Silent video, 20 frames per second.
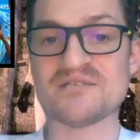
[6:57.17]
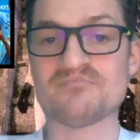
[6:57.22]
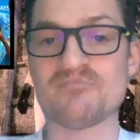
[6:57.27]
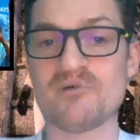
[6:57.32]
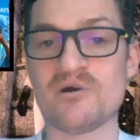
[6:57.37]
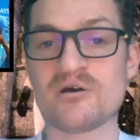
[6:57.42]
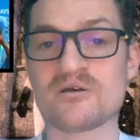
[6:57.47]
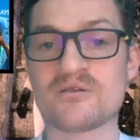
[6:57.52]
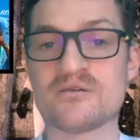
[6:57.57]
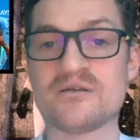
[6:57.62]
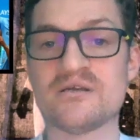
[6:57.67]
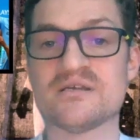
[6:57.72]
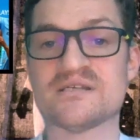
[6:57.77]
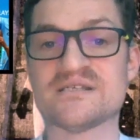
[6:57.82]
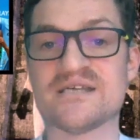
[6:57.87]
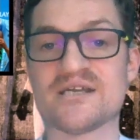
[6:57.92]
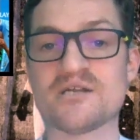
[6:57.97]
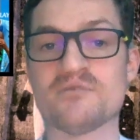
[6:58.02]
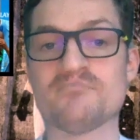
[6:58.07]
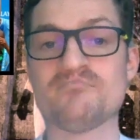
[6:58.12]
Barclay
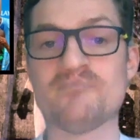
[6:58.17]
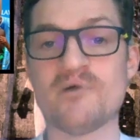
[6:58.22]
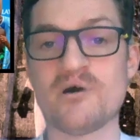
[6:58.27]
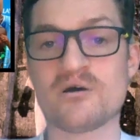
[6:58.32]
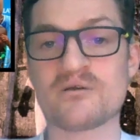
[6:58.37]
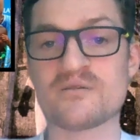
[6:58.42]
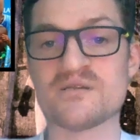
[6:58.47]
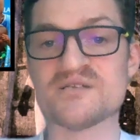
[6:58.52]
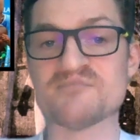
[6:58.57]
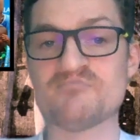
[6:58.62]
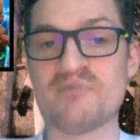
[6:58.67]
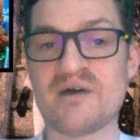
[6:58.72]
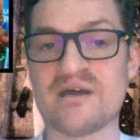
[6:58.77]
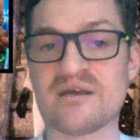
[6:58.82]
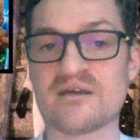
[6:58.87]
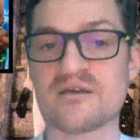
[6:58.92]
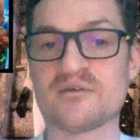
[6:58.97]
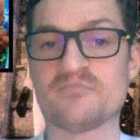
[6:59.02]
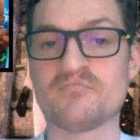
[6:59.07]
set up Barclays Bank.